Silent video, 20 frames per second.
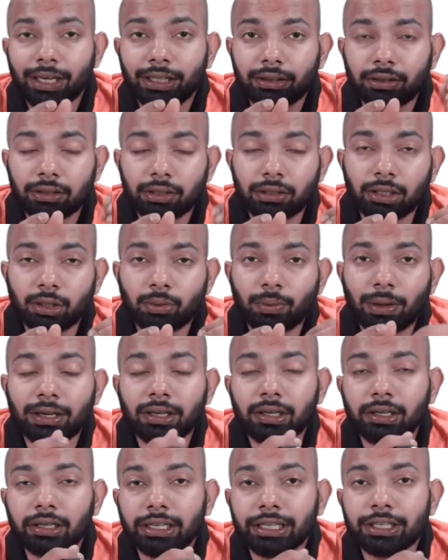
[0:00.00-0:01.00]
and third
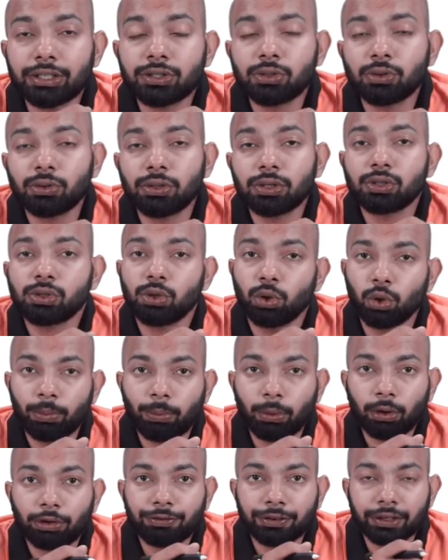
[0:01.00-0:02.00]
one relates to the
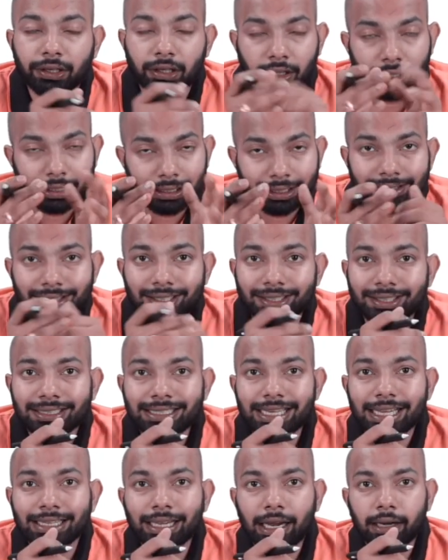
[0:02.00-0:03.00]
slope of it. Let's
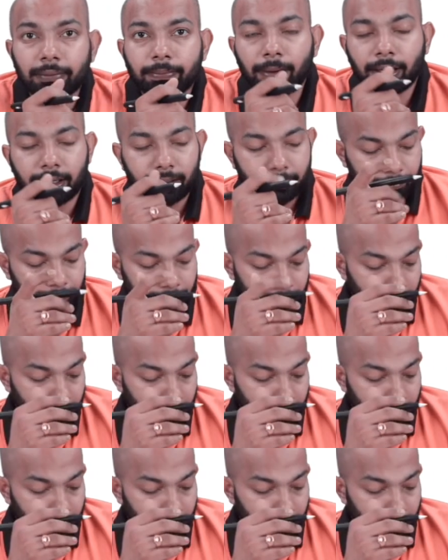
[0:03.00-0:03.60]
understand that part.